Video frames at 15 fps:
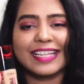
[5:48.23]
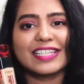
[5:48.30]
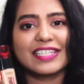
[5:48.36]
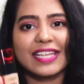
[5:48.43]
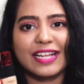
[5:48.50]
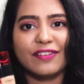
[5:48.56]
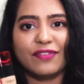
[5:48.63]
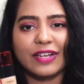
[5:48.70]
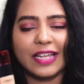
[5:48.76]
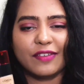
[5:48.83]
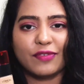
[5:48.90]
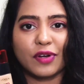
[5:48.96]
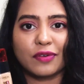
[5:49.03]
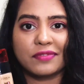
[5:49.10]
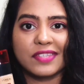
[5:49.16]
The shelf
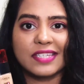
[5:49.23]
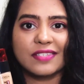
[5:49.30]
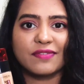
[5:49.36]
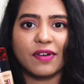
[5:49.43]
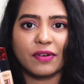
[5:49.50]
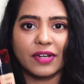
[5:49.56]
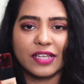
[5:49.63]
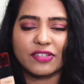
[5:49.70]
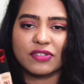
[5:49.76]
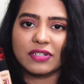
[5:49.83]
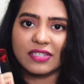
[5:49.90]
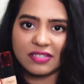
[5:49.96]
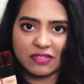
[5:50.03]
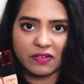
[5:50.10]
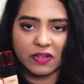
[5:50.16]
life of this foundation
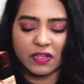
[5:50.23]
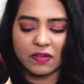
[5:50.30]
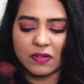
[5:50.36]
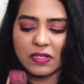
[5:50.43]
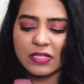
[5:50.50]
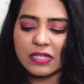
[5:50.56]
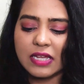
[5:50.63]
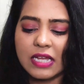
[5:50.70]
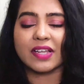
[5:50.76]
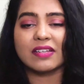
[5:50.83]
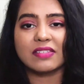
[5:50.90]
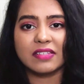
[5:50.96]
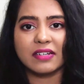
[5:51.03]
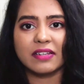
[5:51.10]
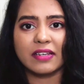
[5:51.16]
is 3 years.
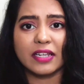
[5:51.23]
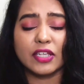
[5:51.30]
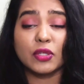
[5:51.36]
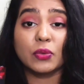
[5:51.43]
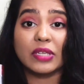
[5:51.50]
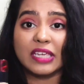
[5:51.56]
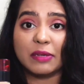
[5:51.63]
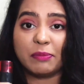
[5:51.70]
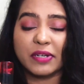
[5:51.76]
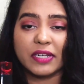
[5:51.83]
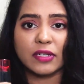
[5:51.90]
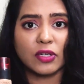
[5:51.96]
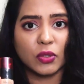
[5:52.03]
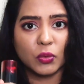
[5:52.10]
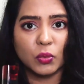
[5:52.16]
Considering you keep it
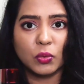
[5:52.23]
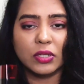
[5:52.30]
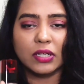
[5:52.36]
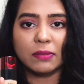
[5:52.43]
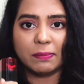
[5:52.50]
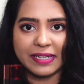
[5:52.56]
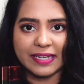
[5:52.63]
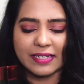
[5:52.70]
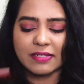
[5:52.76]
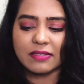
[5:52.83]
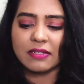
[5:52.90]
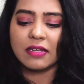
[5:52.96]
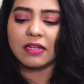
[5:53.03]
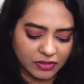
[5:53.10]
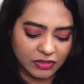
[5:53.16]
in a cooler
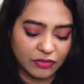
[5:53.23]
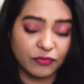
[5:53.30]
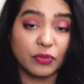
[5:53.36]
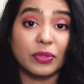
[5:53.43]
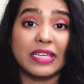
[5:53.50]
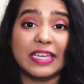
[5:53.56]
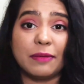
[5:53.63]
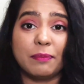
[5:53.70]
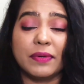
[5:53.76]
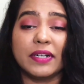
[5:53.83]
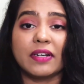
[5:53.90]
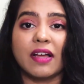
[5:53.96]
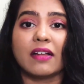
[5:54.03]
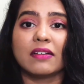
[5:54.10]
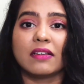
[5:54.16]
place, if you keep
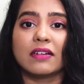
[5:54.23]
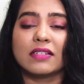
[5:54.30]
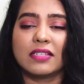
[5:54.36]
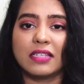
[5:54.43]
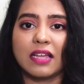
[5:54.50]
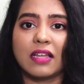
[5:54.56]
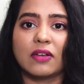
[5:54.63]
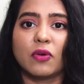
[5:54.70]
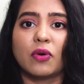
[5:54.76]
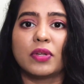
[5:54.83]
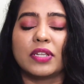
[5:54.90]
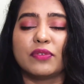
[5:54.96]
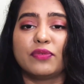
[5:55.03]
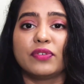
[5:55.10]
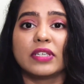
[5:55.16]
it under sun, or
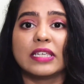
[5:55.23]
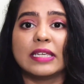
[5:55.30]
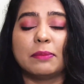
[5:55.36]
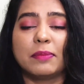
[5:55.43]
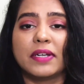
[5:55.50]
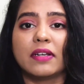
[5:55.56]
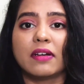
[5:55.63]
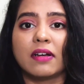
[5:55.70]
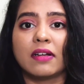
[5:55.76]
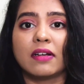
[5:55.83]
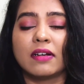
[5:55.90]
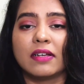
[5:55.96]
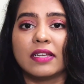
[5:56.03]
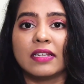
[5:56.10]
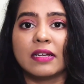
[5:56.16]
if you keep it
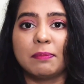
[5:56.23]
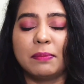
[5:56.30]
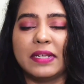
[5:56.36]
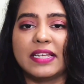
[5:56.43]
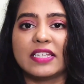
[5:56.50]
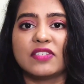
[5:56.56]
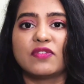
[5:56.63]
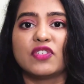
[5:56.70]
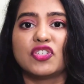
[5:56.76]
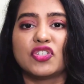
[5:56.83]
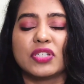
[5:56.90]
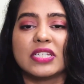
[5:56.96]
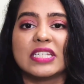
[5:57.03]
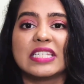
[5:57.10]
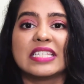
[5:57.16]
in a place
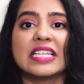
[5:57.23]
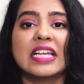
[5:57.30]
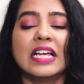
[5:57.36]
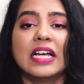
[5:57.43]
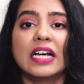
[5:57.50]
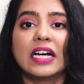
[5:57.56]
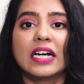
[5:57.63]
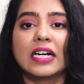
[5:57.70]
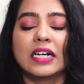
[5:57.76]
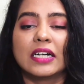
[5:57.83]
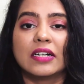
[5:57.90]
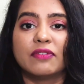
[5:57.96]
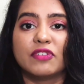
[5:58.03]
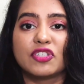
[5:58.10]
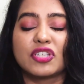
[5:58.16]

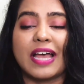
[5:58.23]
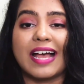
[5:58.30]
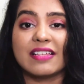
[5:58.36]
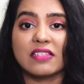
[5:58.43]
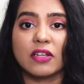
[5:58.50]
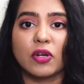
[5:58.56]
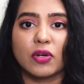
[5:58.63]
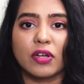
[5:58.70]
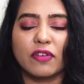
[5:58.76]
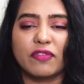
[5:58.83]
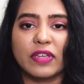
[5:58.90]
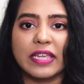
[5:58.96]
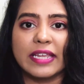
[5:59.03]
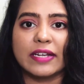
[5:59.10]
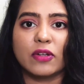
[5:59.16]
which has a lot of
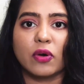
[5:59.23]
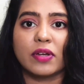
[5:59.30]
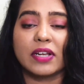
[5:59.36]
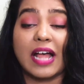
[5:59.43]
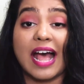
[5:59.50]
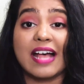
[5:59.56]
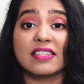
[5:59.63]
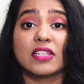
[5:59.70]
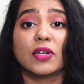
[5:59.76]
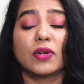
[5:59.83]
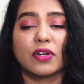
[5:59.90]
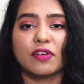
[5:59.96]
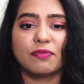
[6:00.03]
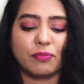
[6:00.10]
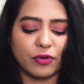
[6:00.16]
heat or has a
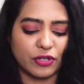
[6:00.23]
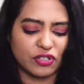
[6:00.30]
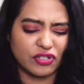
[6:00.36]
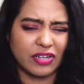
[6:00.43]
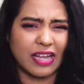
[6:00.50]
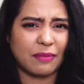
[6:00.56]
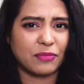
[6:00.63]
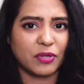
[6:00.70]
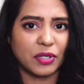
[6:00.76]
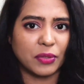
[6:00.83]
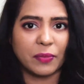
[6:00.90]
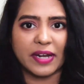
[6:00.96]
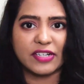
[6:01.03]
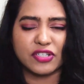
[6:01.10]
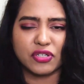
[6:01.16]
lot of moisture, I'm not
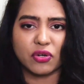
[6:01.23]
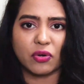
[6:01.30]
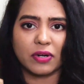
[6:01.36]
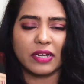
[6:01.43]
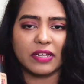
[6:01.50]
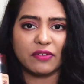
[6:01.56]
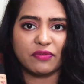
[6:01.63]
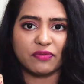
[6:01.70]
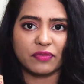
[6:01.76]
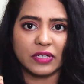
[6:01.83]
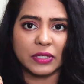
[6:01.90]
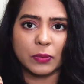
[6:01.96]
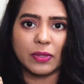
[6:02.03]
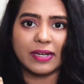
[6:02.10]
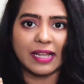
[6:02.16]
quite sure if
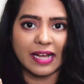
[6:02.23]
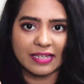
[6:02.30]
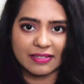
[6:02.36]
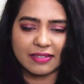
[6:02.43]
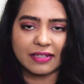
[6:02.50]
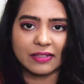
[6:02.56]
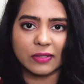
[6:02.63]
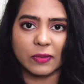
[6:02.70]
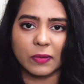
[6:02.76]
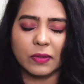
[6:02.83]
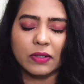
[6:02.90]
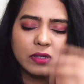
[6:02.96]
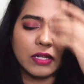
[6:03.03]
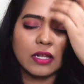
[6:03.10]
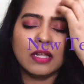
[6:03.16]
it will last that
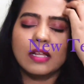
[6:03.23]
long.